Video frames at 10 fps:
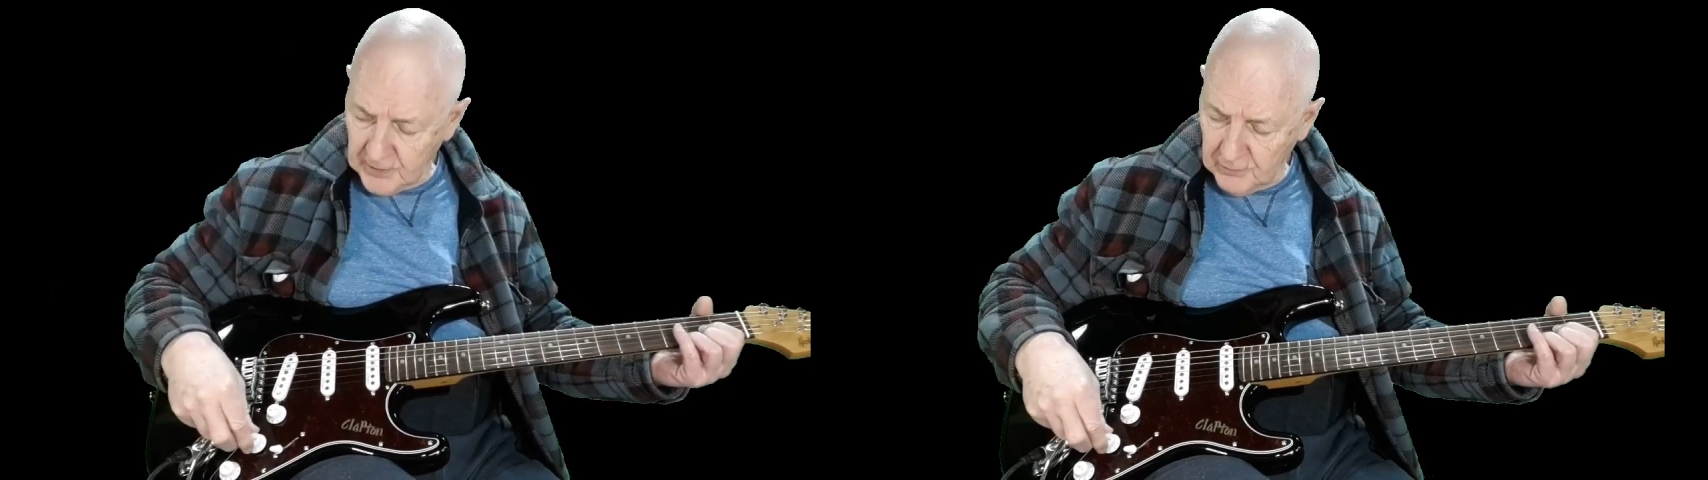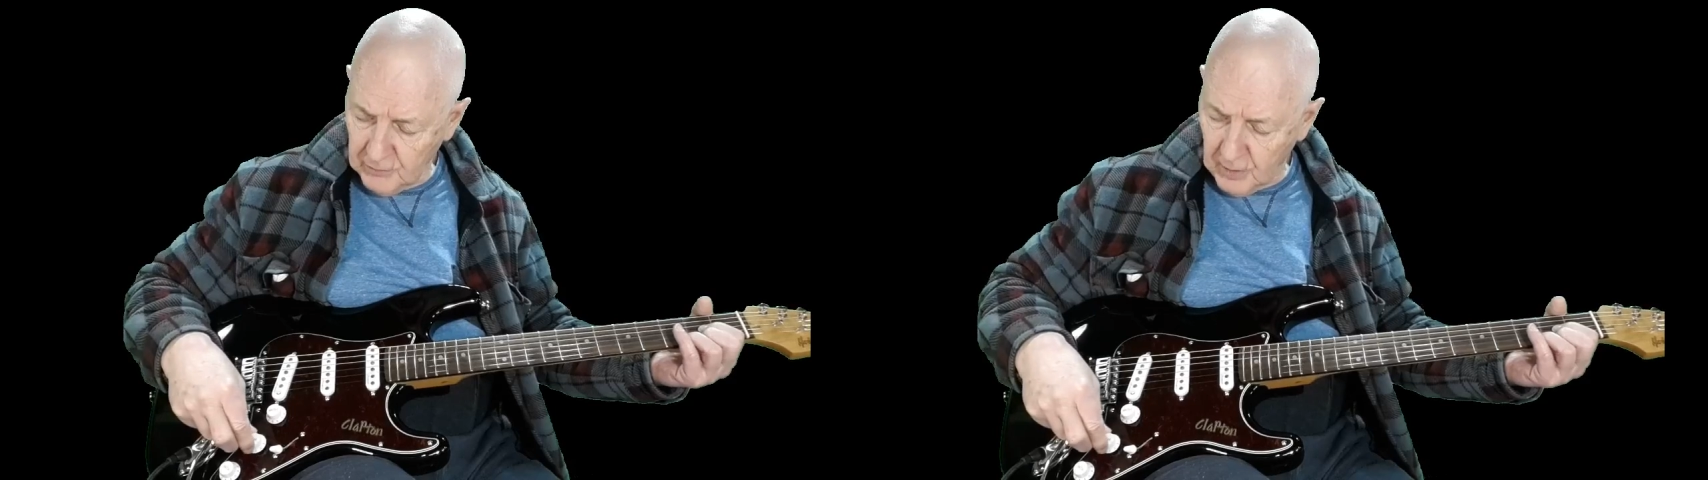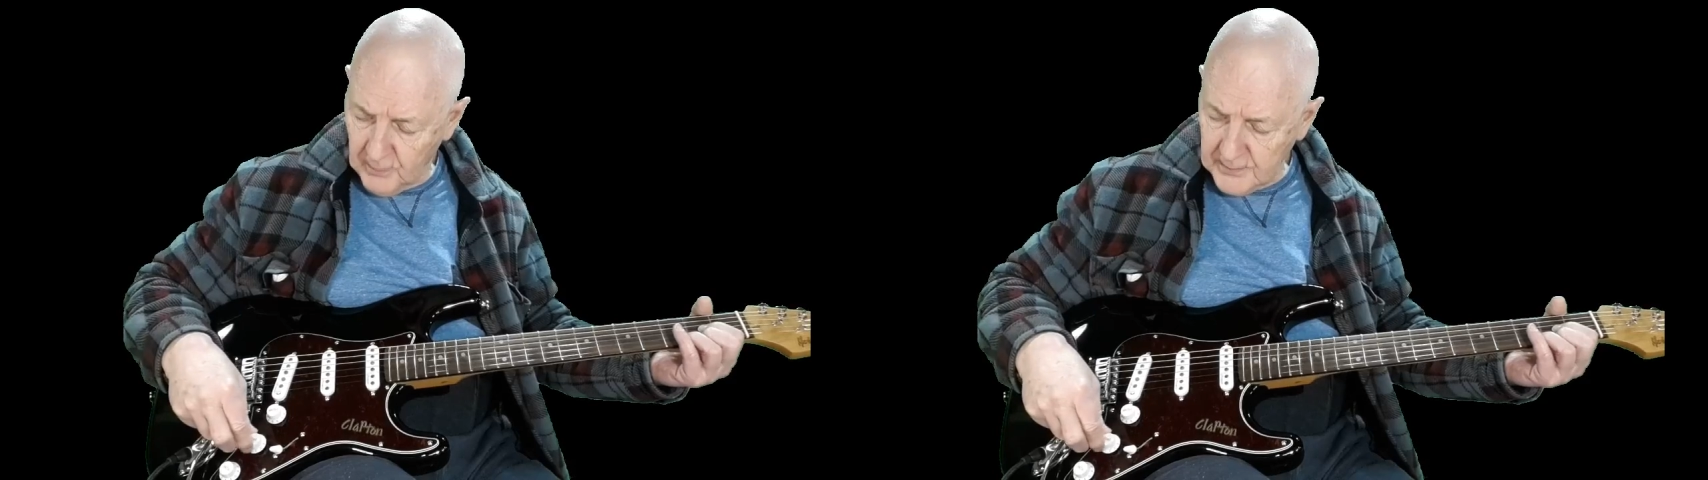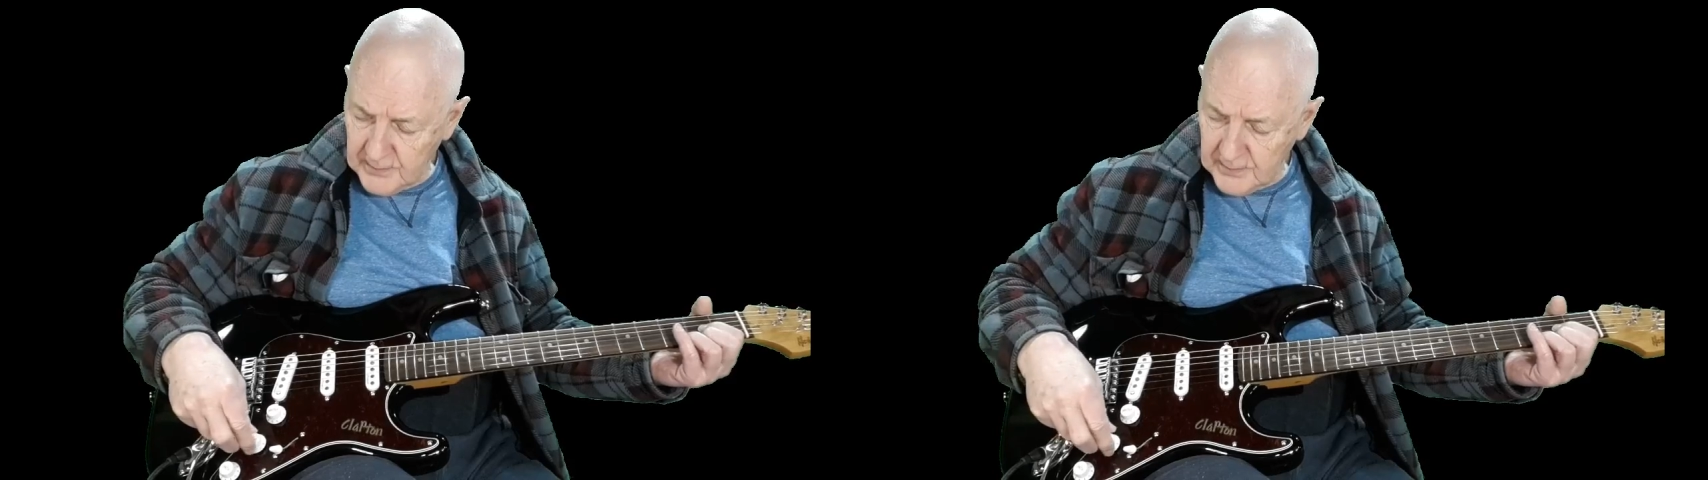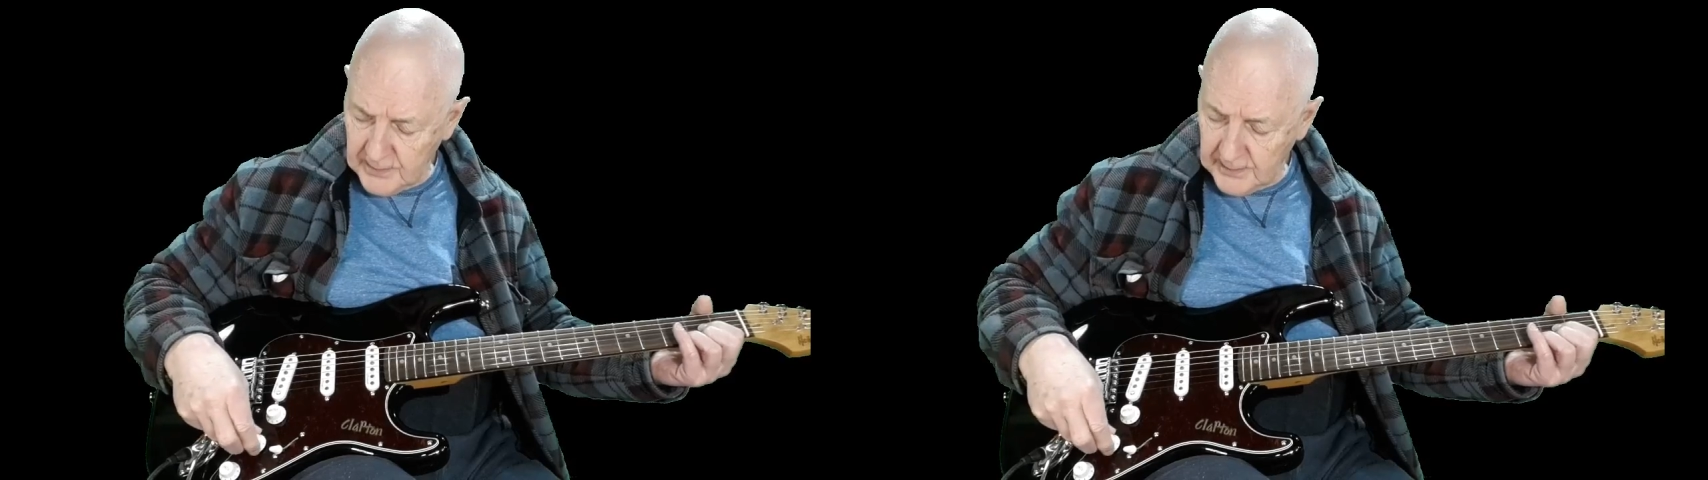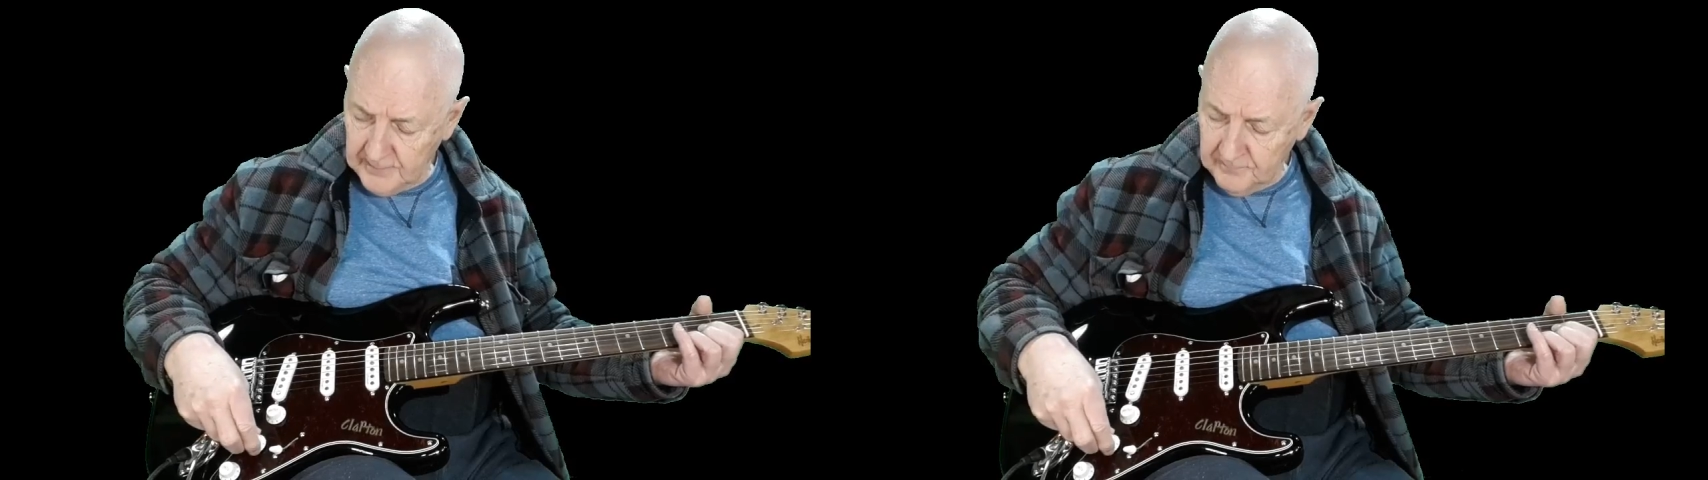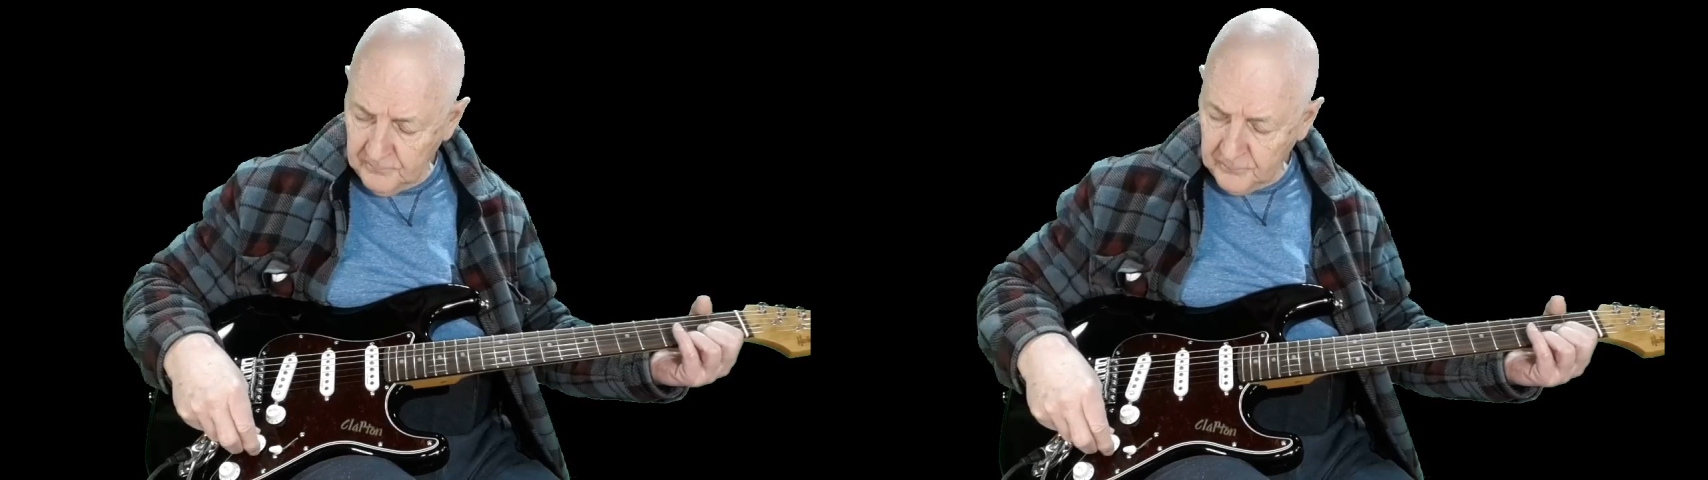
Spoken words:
control, which is the